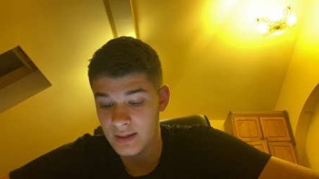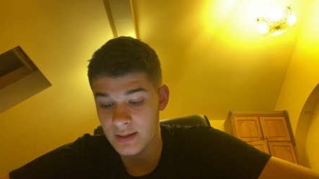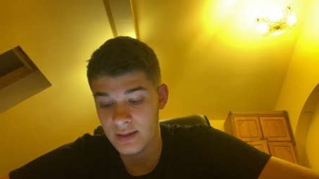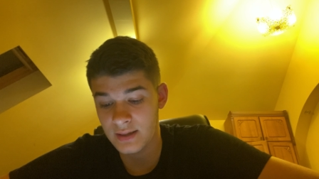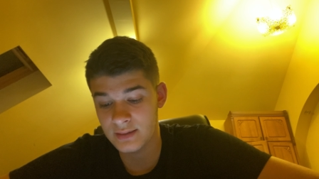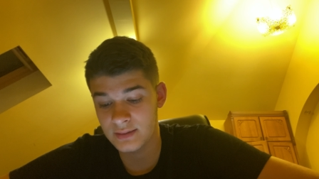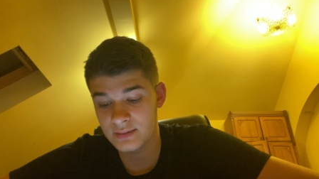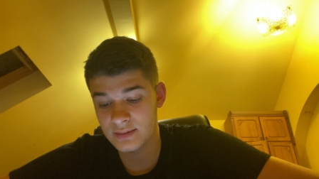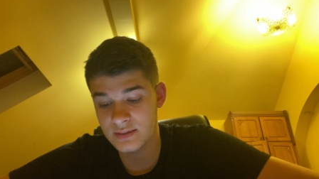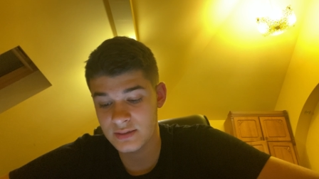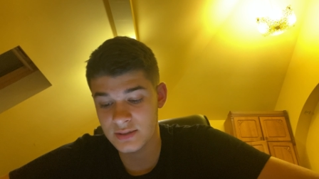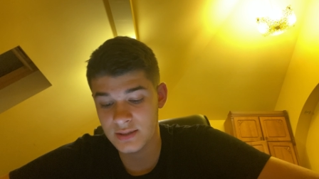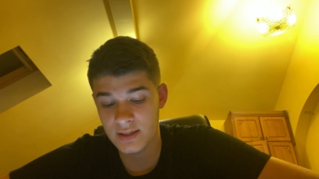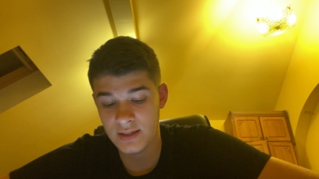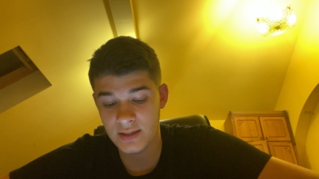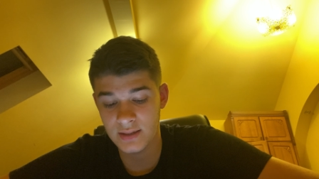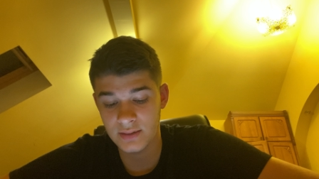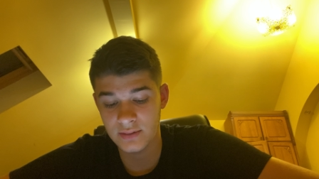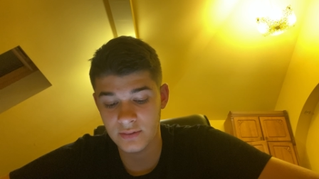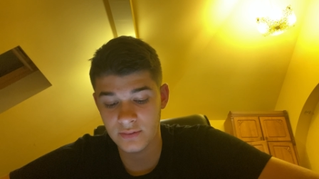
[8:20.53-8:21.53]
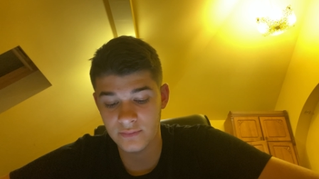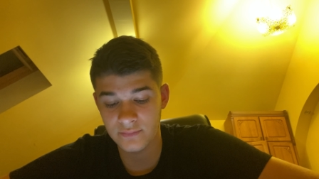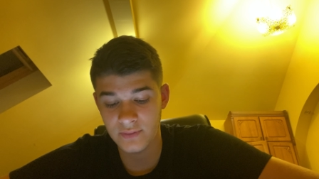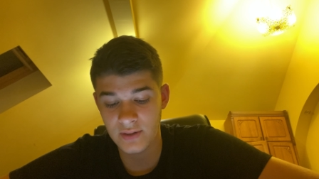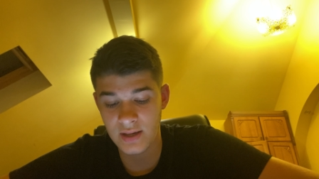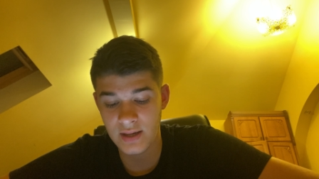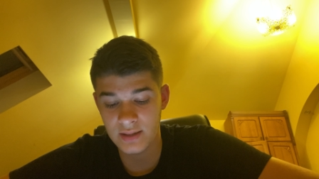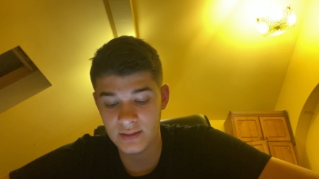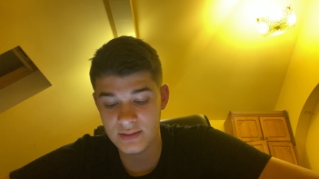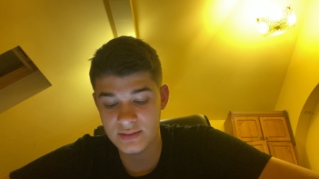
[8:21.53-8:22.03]
and the chain of
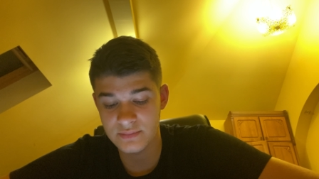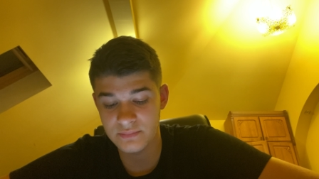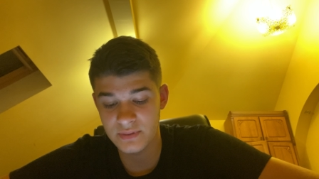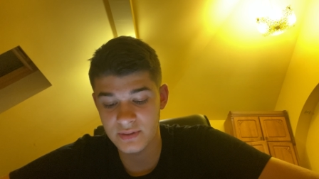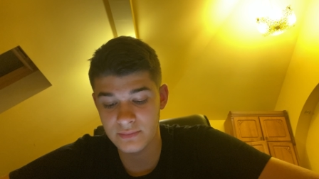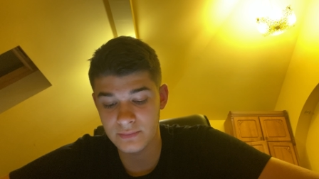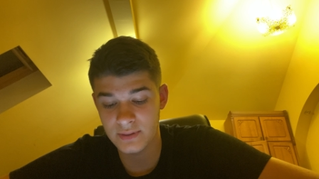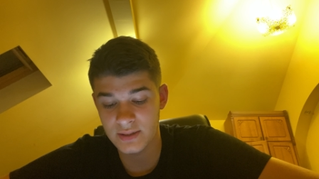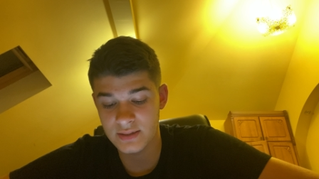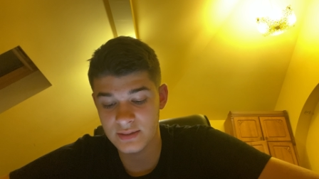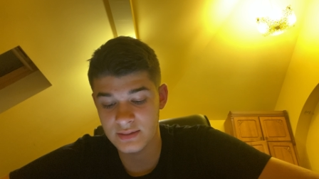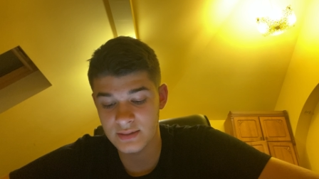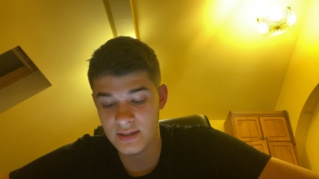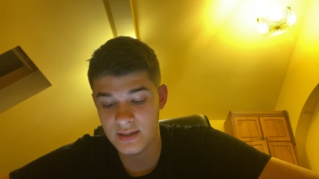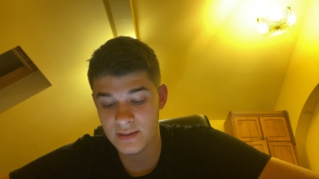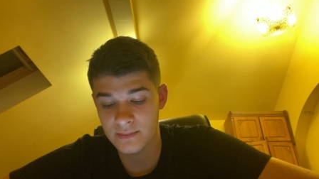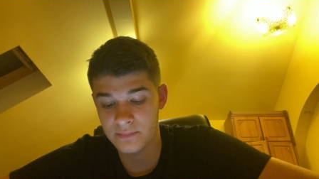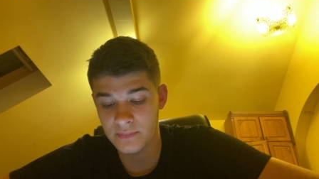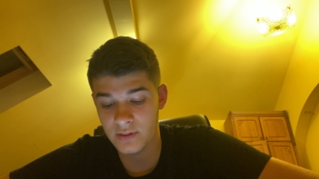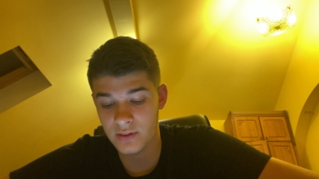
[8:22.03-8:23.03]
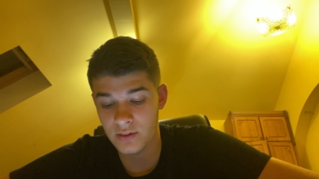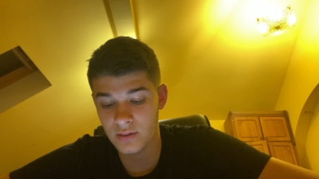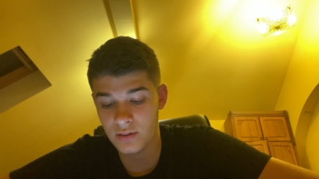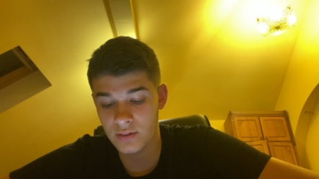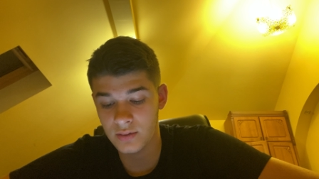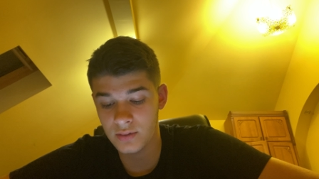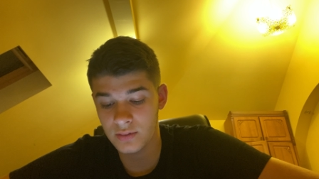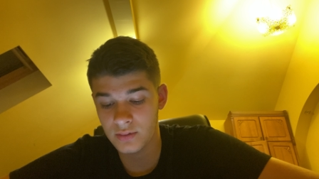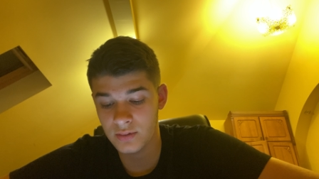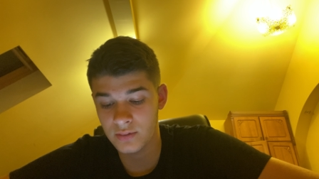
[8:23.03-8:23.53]
islands between them,
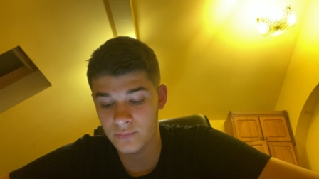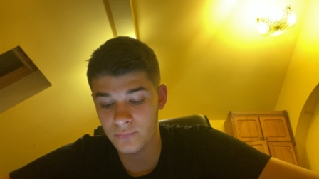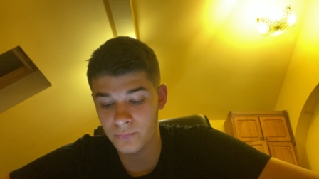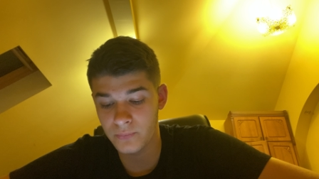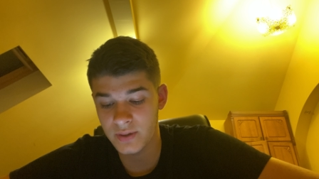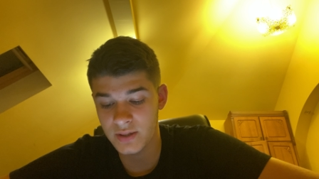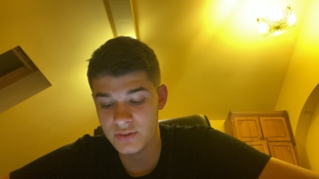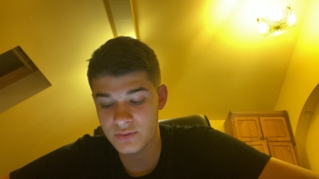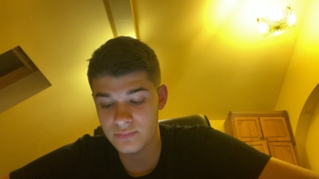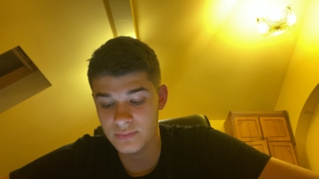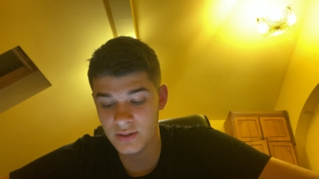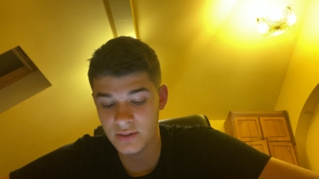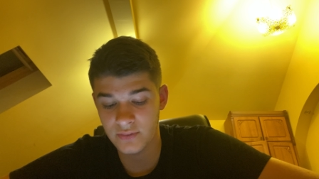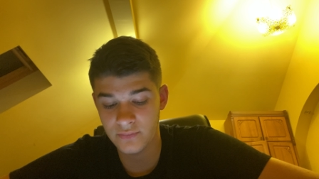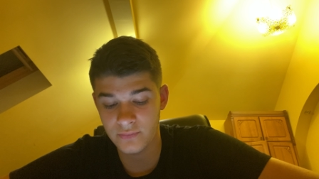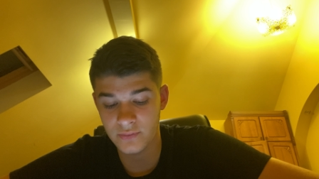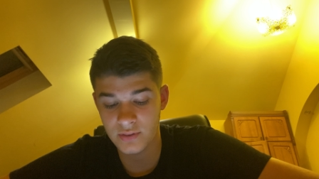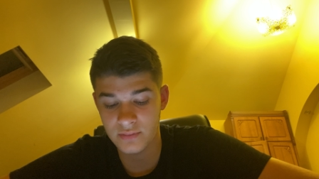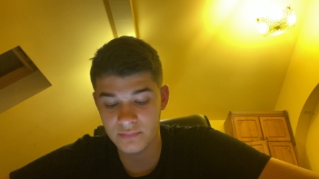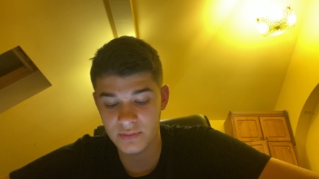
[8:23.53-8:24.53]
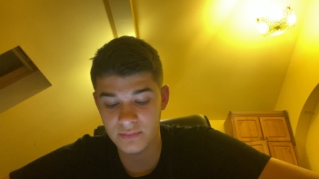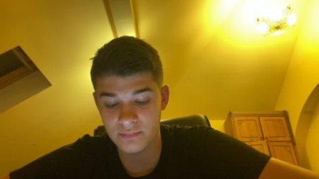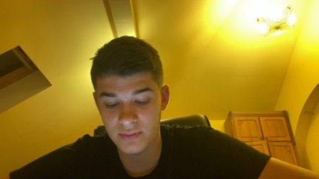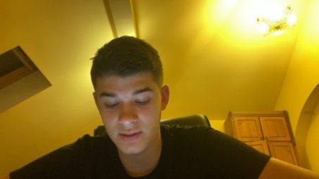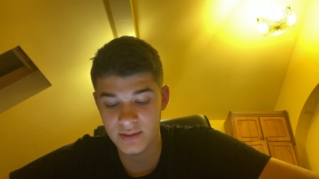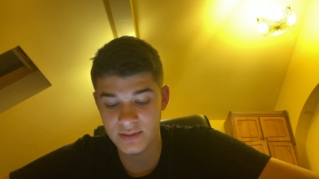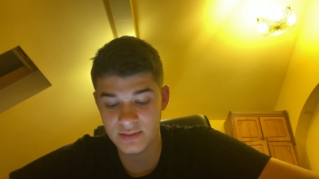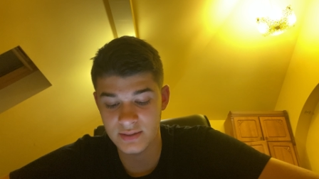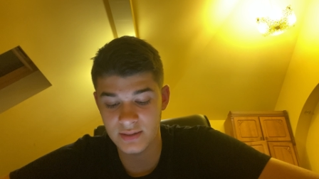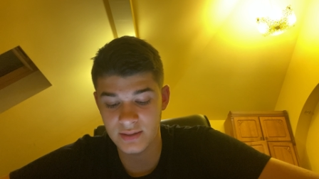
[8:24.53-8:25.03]
all of which were formed
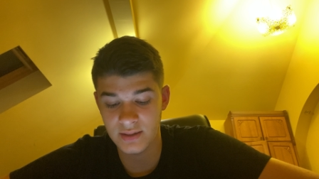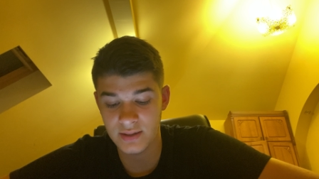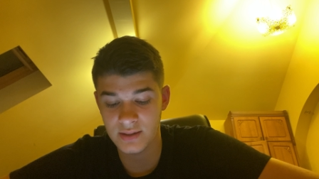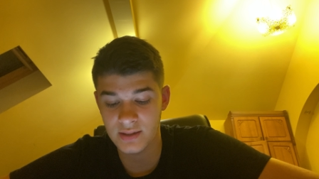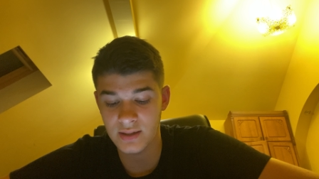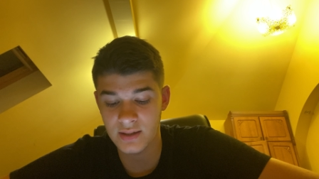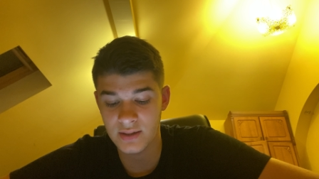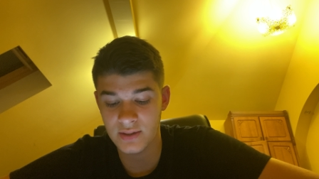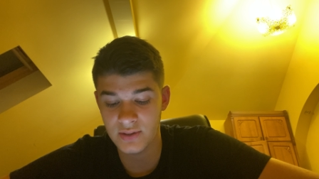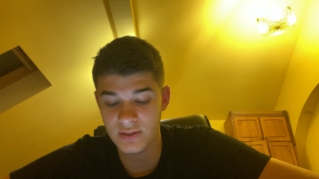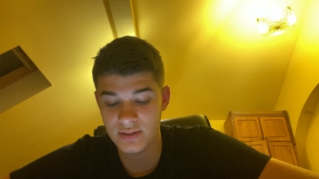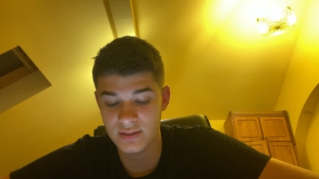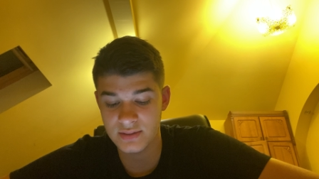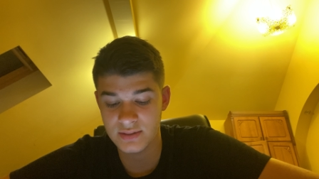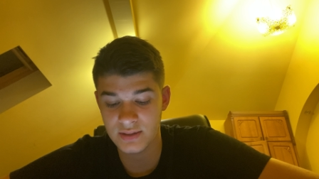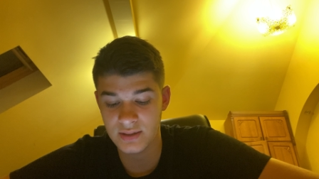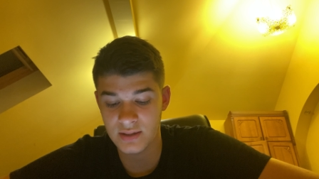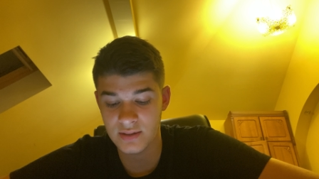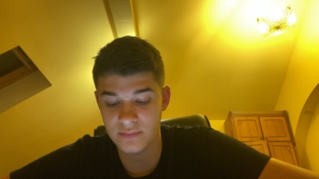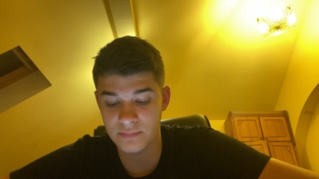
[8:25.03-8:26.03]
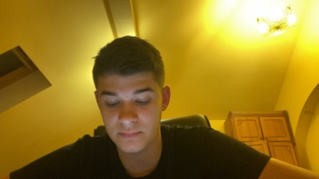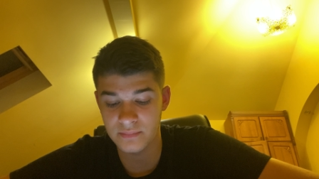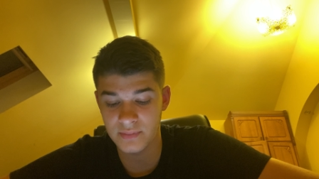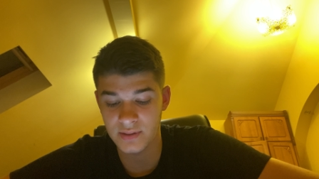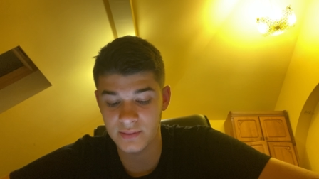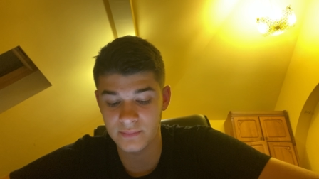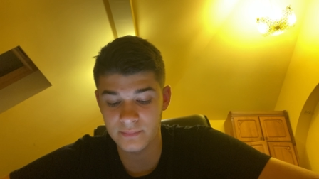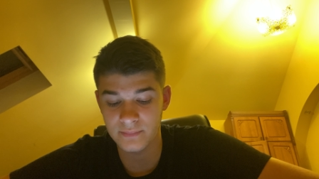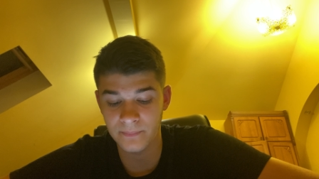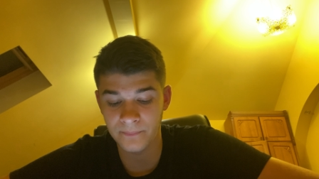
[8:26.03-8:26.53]
by the Niagara
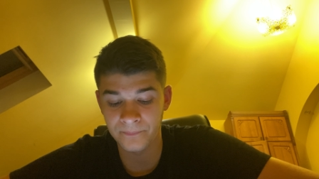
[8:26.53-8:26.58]
Escarpment.